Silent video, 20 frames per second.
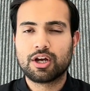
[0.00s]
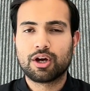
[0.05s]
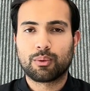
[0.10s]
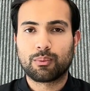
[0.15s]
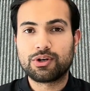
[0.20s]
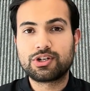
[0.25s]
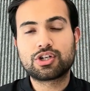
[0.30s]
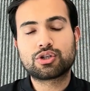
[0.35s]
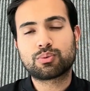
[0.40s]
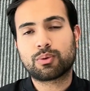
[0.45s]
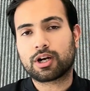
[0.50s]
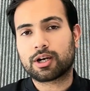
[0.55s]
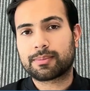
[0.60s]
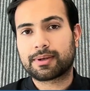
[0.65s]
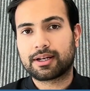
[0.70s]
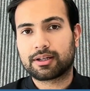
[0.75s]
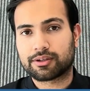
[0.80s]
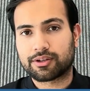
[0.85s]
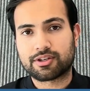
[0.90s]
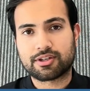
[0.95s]
We just want to be
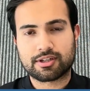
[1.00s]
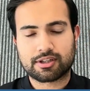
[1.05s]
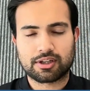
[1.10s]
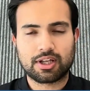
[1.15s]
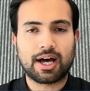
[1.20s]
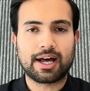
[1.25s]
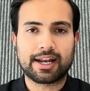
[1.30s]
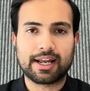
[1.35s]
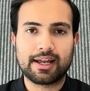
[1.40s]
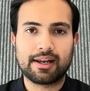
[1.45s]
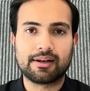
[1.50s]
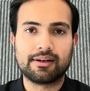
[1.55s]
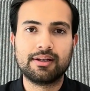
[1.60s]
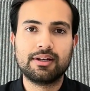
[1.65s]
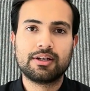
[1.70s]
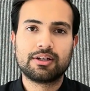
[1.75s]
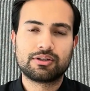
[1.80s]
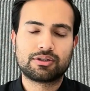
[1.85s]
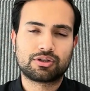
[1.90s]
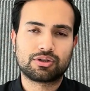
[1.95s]
able to slot in
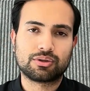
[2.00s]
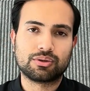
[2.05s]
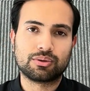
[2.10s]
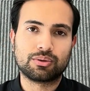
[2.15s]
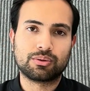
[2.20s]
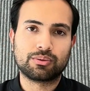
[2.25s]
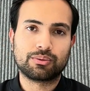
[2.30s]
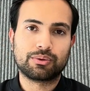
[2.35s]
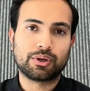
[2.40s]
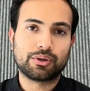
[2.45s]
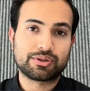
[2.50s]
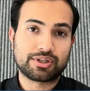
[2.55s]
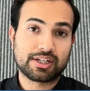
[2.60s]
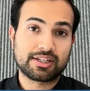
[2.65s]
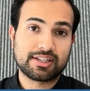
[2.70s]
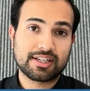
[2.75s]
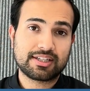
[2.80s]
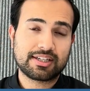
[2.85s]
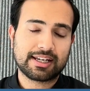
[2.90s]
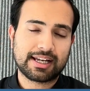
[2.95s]
to those
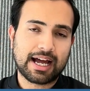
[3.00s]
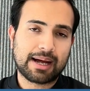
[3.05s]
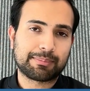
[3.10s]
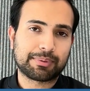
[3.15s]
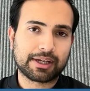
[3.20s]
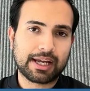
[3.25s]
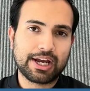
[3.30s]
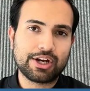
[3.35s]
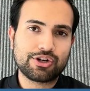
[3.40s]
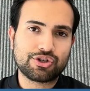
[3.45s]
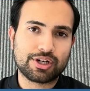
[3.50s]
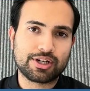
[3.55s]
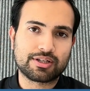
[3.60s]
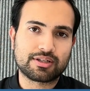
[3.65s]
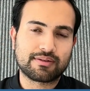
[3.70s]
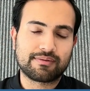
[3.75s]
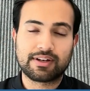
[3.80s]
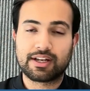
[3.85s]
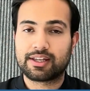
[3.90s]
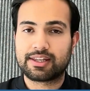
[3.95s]
existing applications
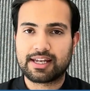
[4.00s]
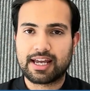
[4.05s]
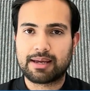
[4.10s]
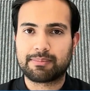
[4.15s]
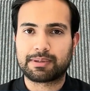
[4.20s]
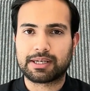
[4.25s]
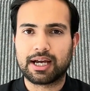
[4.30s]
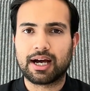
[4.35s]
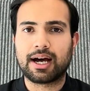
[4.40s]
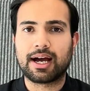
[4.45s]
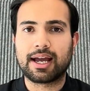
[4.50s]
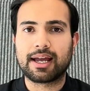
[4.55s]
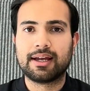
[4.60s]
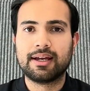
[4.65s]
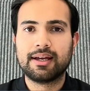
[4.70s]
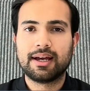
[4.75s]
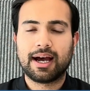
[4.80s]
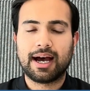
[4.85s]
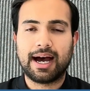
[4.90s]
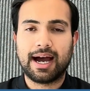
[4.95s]
via the API
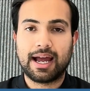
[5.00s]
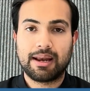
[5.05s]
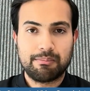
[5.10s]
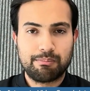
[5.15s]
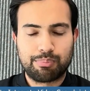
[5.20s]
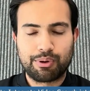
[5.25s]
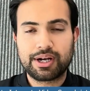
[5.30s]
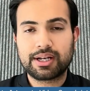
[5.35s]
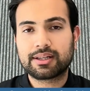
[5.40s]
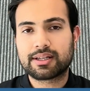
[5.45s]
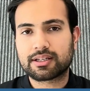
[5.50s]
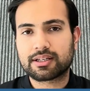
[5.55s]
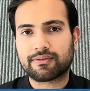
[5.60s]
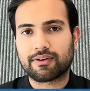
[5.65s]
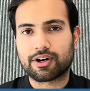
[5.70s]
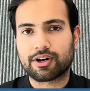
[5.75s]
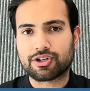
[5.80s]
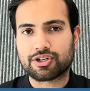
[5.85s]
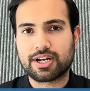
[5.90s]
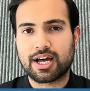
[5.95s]
uh, and bring this
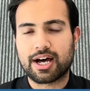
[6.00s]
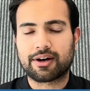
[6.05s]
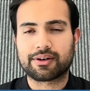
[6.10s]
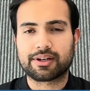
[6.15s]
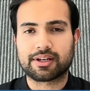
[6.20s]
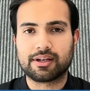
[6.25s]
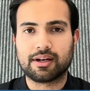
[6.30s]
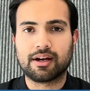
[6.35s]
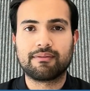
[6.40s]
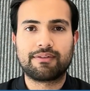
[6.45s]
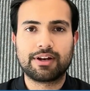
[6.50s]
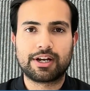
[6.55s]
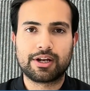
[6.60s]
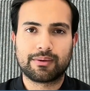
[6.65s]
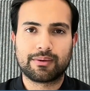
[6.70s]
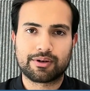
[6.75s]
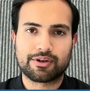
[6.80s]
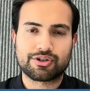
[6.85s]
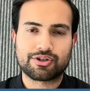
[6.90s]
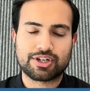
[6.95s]
functionality of video
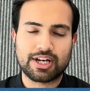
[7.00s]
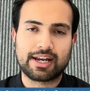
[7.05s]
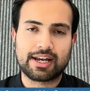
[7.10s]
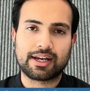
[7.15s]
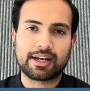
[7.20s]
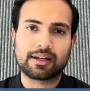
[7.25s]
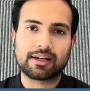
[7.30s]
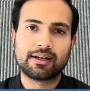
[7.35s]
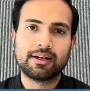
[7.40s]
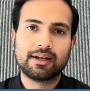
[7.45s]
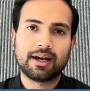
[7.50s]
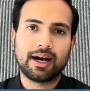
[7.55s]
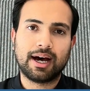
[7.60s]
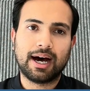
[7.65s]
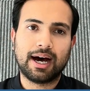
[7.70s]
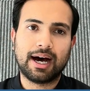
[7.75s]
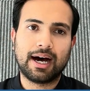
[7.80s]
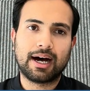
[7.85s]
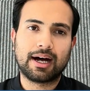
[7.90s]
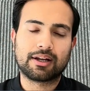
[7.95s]
understanding
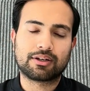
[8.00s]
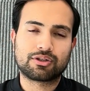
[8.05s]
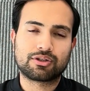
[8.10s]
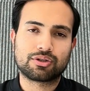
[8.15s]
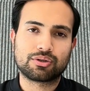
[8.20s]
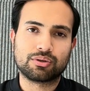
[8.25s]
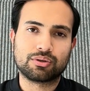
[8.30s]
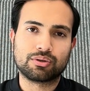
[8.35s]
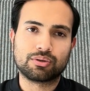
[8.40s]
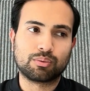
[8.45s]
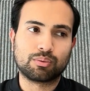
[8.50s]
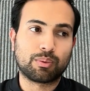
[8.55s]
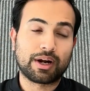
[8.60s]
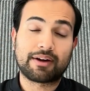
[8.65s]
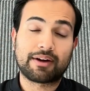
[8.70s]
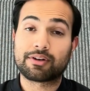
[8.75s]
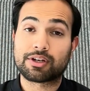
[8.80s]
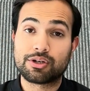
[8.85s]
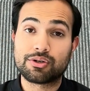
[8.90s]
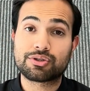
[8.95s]
uh, to
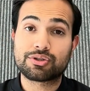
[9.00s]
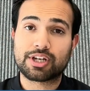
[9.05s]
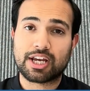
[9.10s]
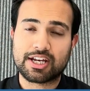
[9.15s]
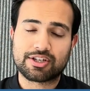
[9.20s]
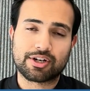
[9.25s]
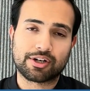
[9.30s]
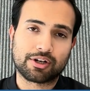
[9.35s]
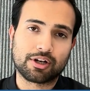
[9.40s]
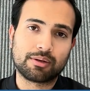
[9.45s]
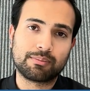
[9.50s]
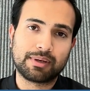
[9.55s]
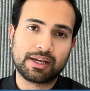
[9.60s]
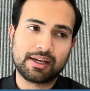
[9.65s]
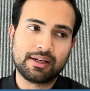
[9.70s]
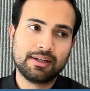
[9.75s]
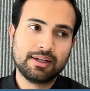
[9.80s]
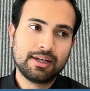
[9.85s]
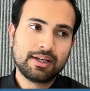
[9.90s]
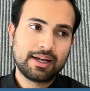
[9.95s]
whatever use case there could be.